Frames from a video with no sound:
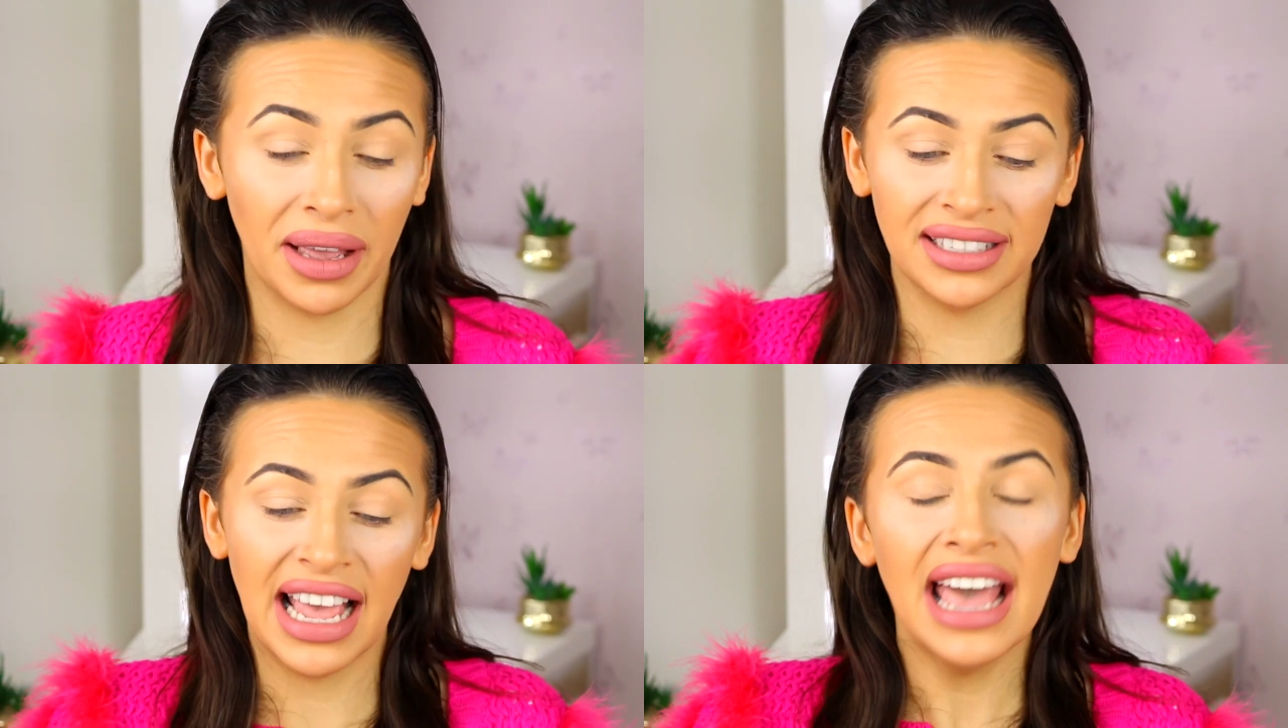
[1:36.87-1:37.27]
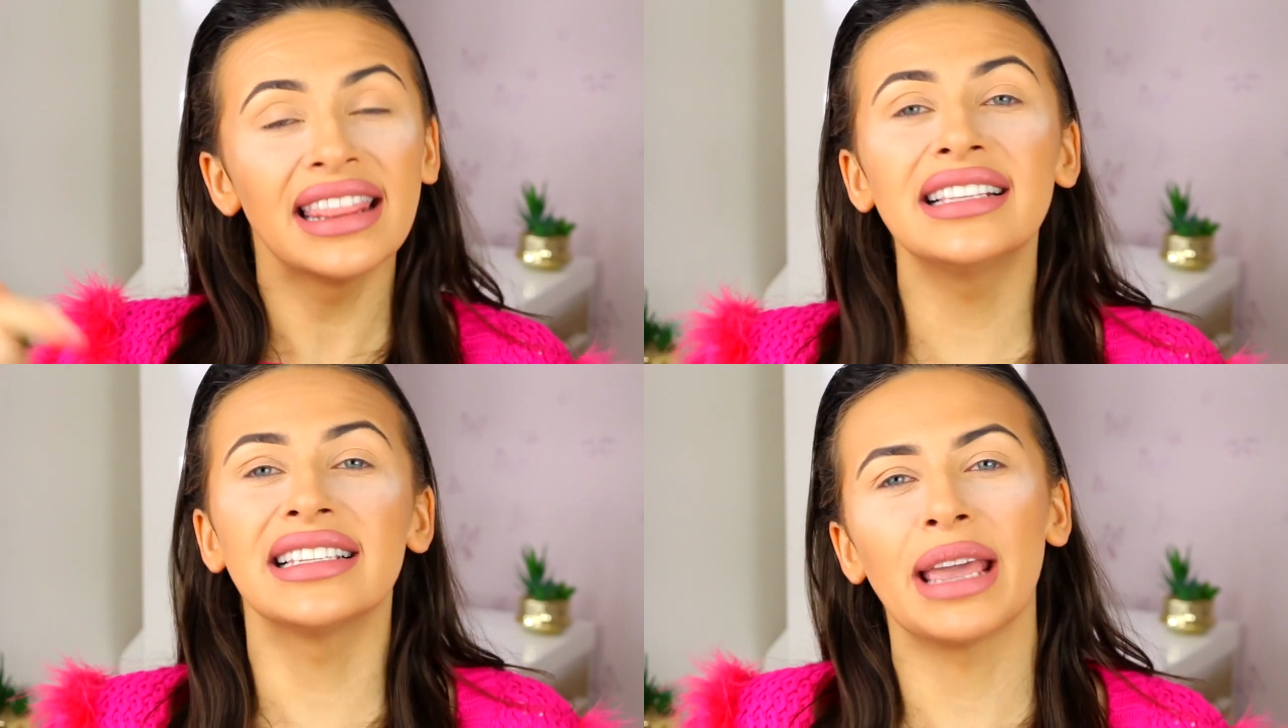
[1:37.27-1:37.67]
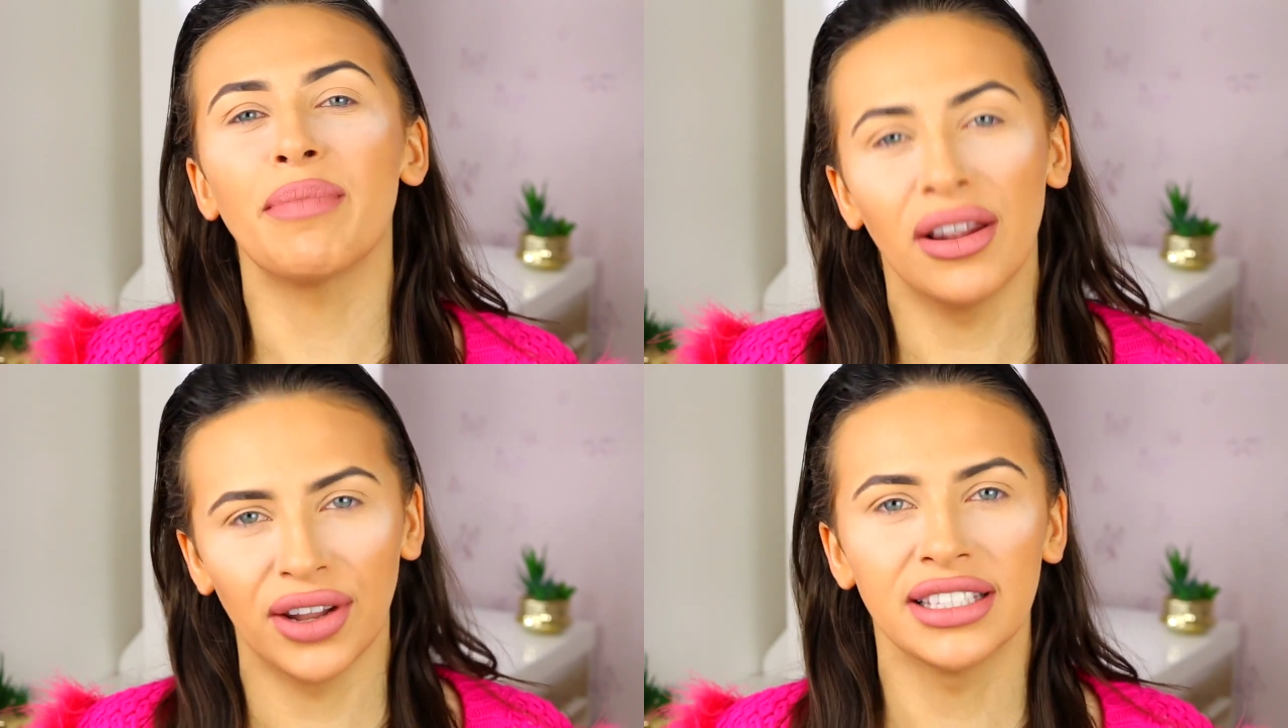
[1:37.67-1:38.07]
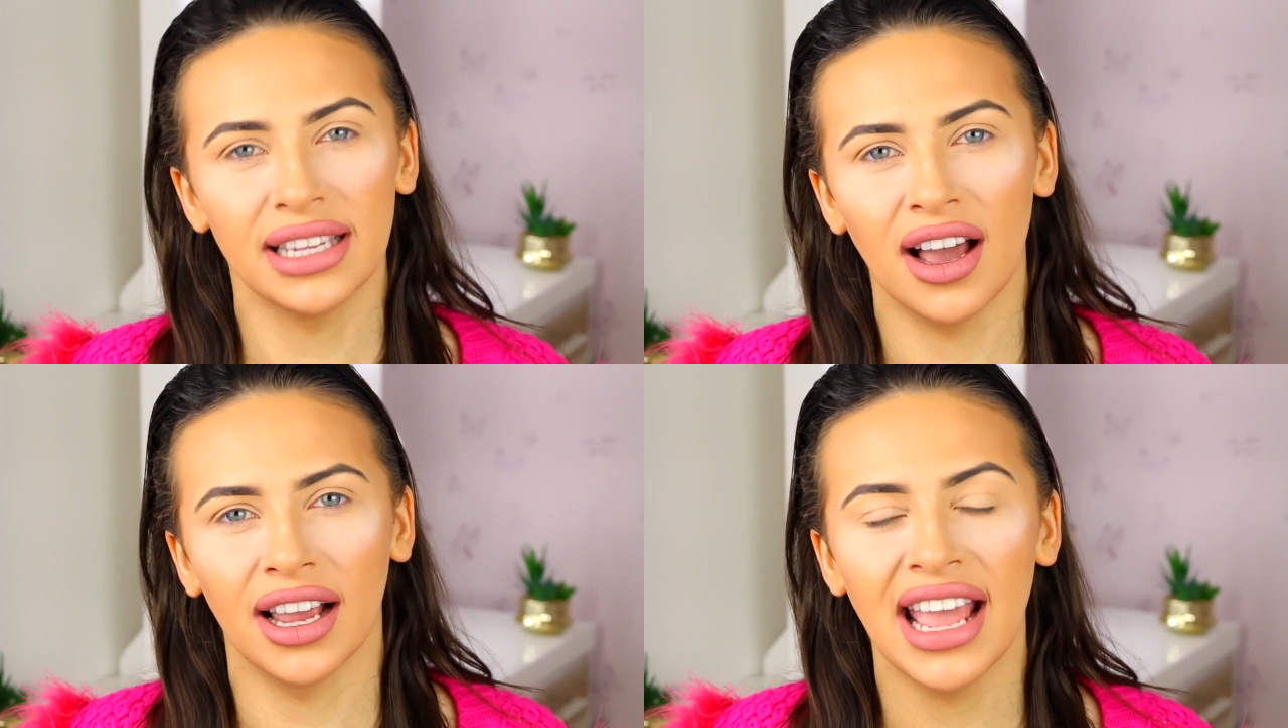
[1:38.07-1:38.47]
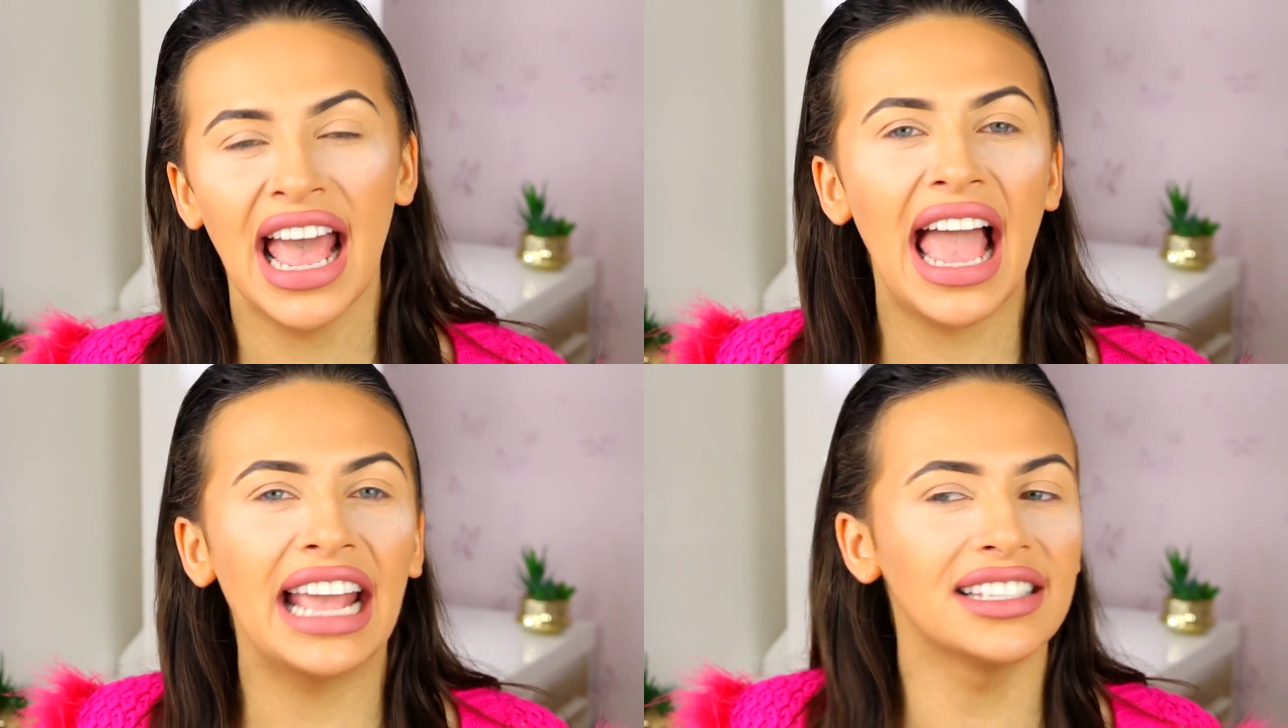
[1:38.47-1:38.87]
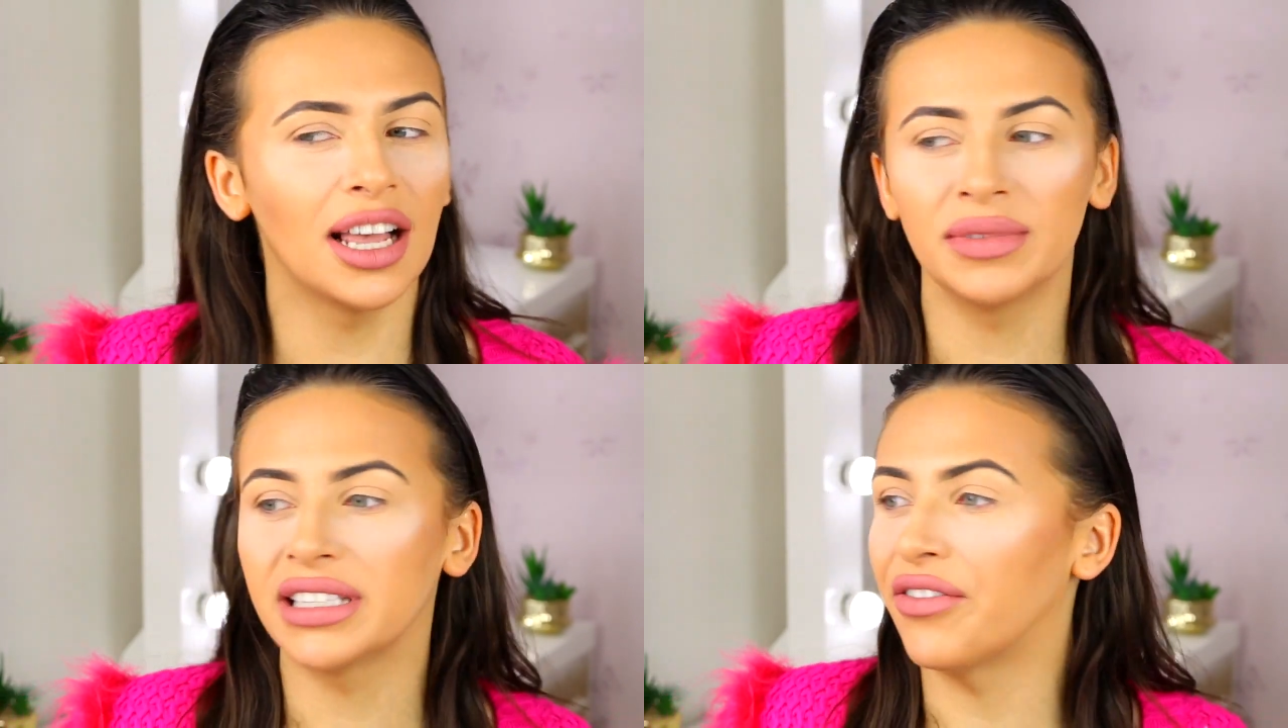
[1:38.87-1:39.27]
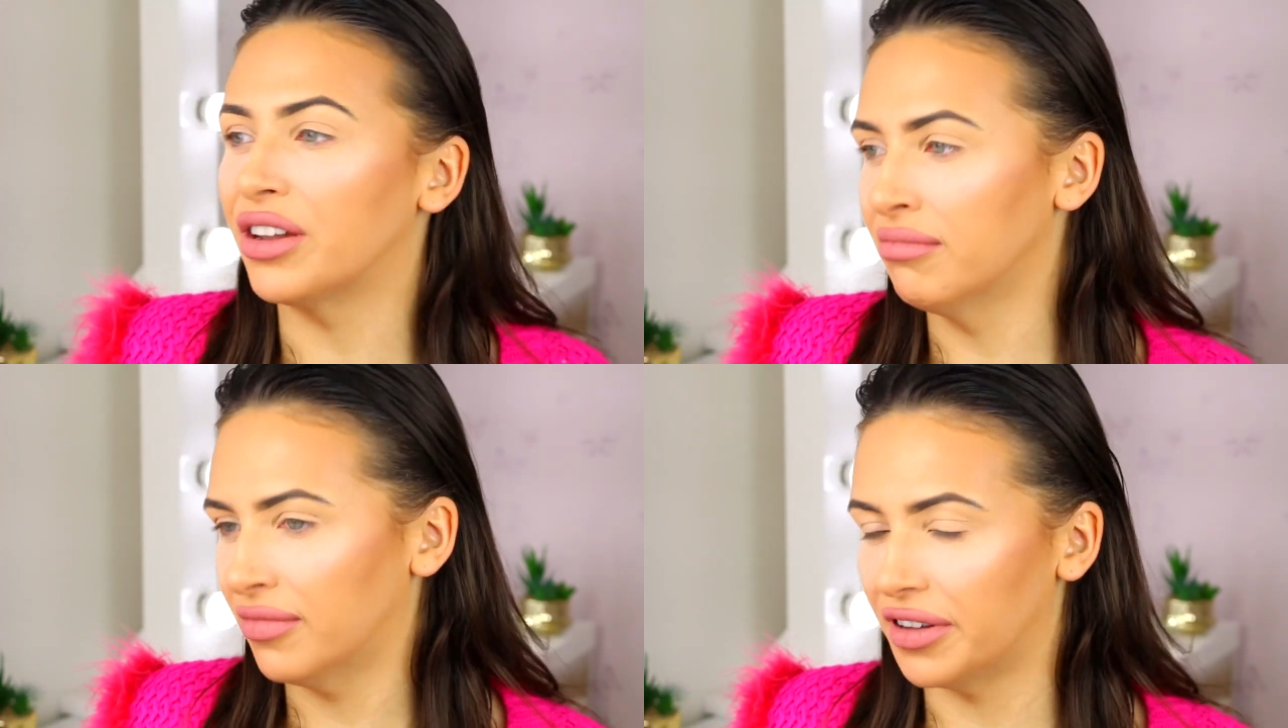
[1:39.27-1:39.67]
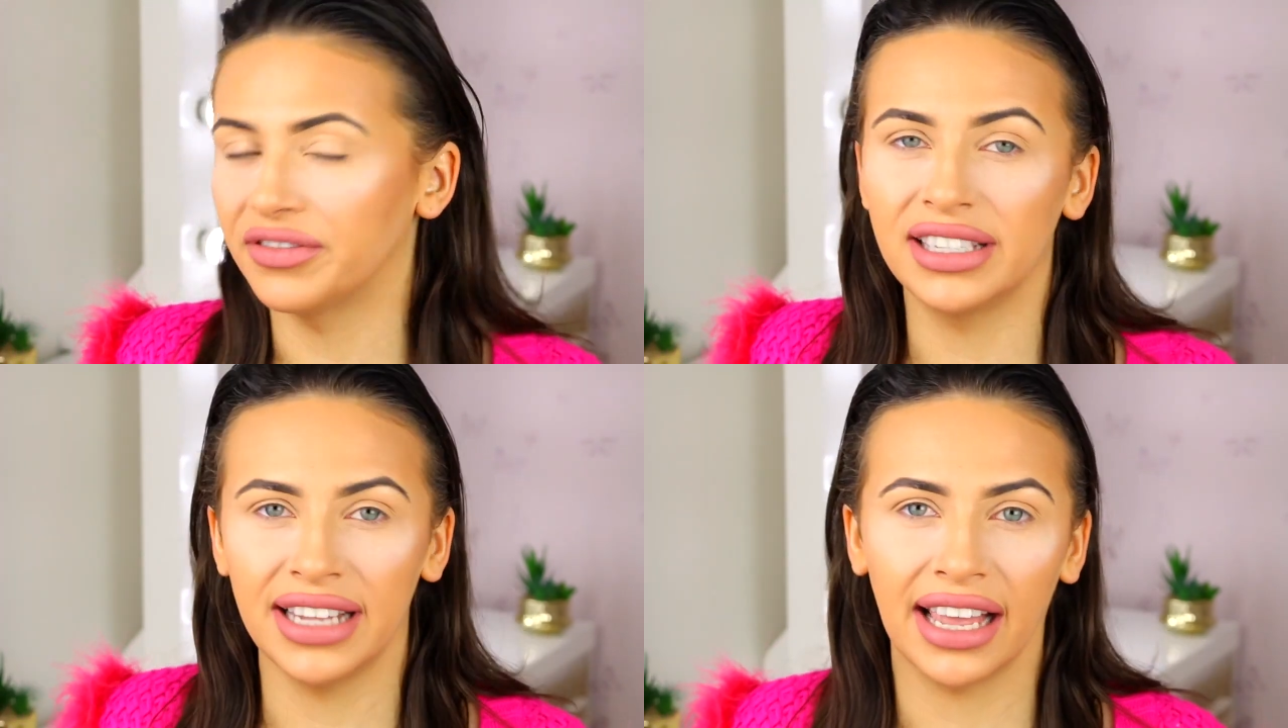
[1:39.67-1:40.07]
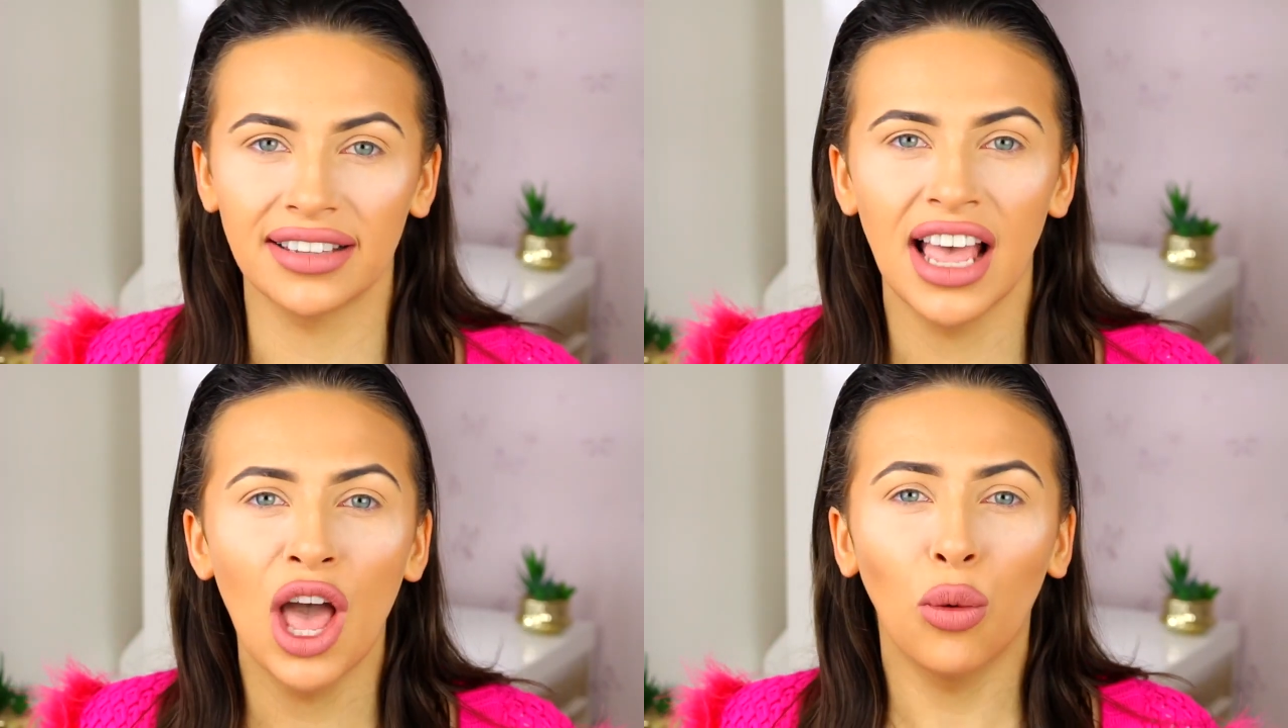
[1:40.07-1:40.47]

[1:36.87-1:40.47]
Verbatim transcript: because this is £8.99. 8 times 7, 56.